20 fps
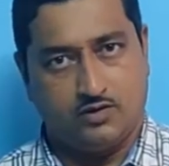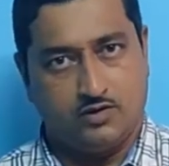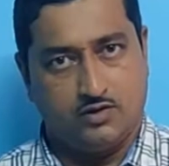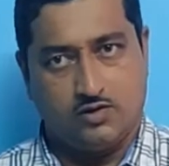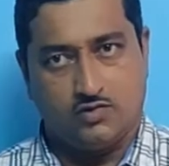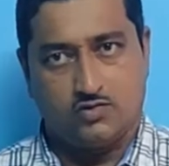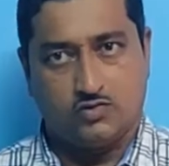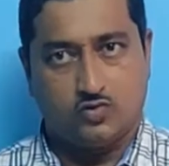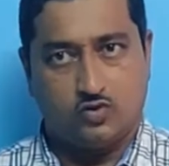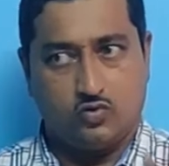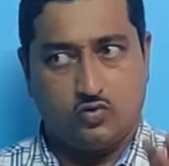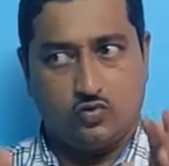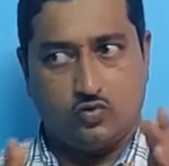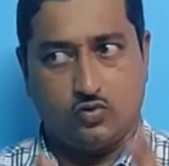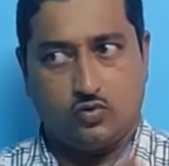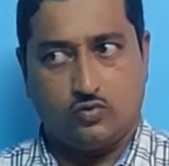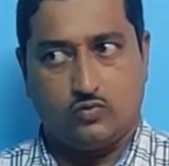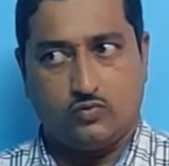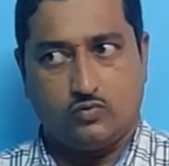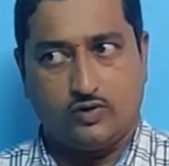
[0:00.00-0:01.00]

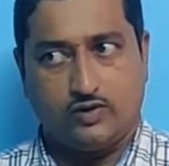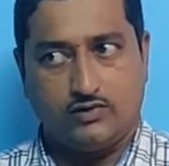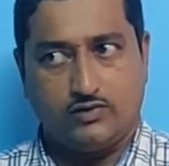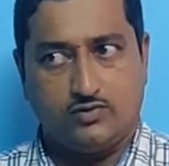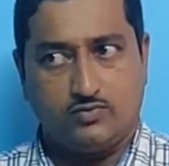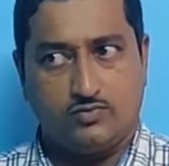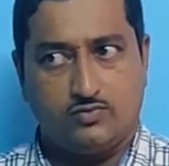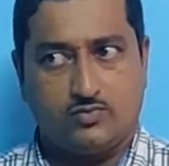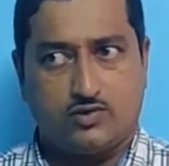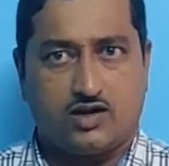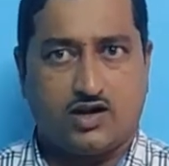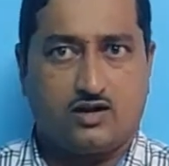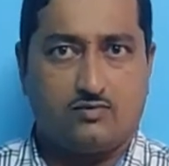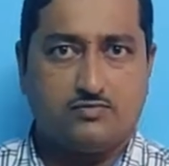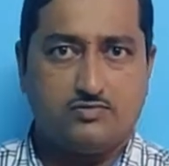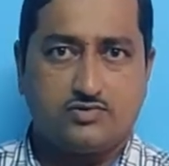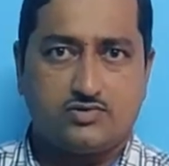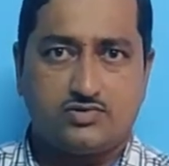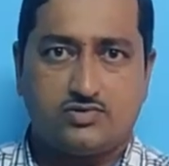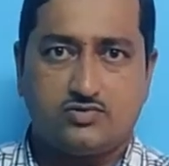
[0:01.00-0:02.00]
So when you
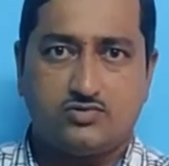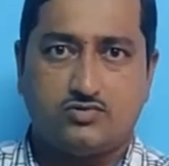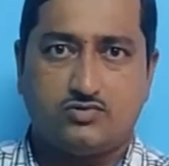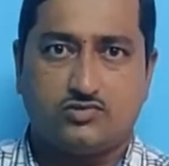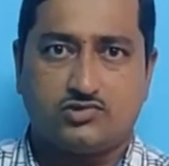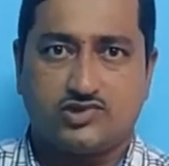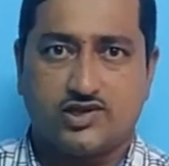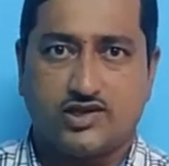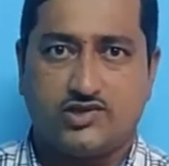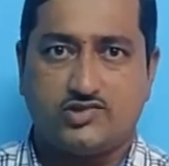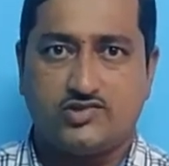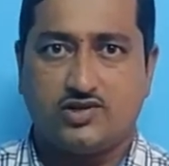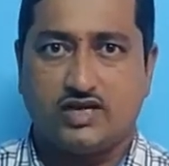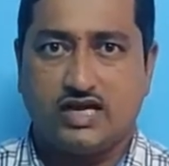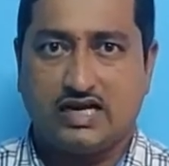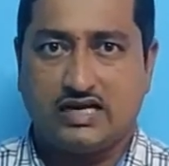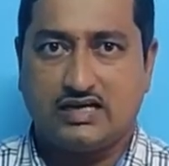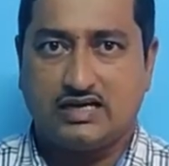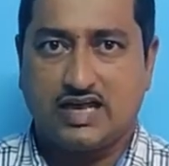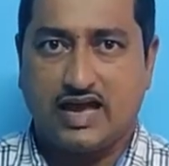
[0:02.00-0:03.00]
come to
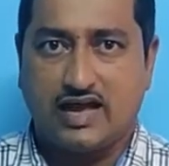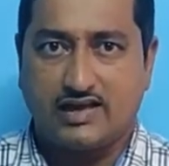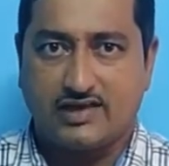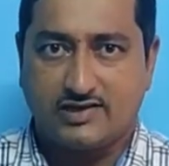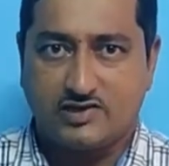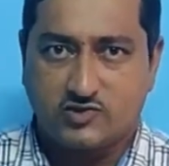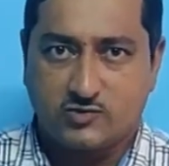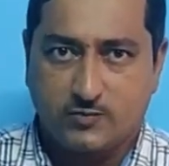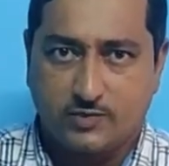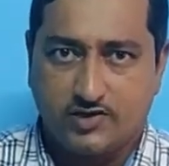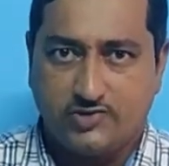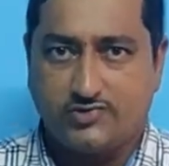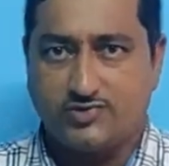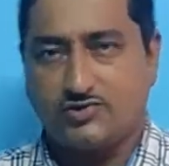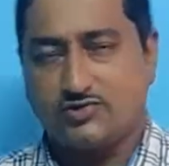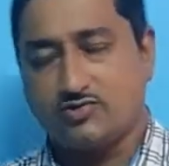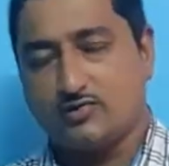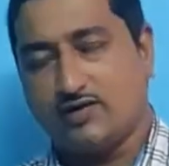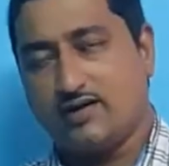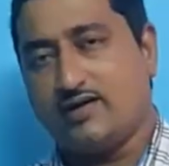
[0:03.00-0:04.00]
changing direct speech
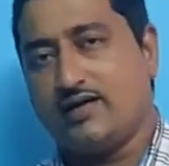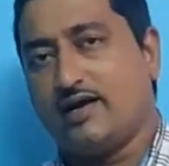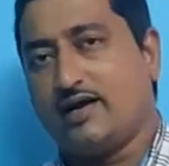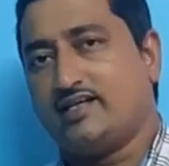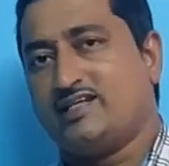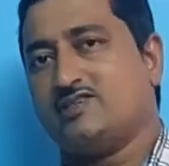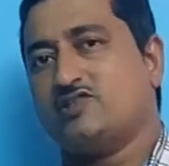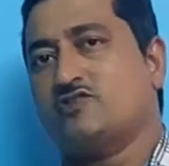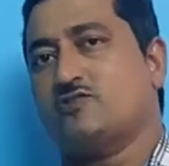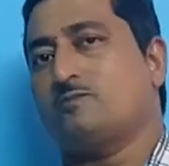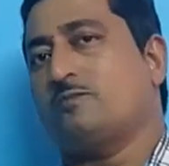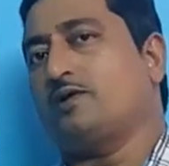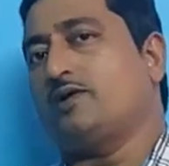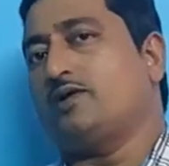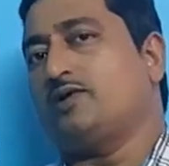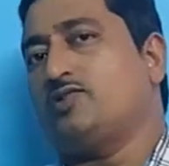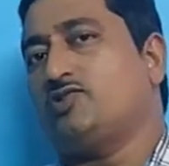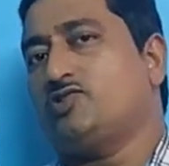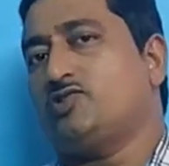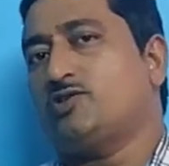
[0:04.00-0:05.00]
into indirect
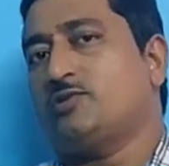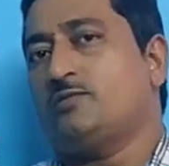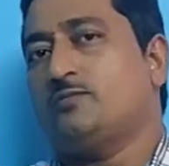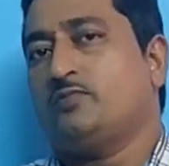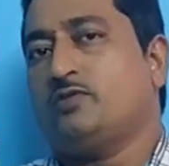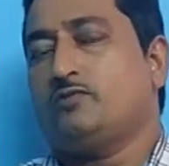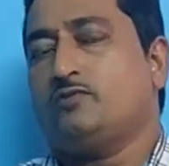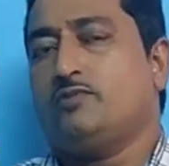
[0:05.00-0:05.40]
speech, we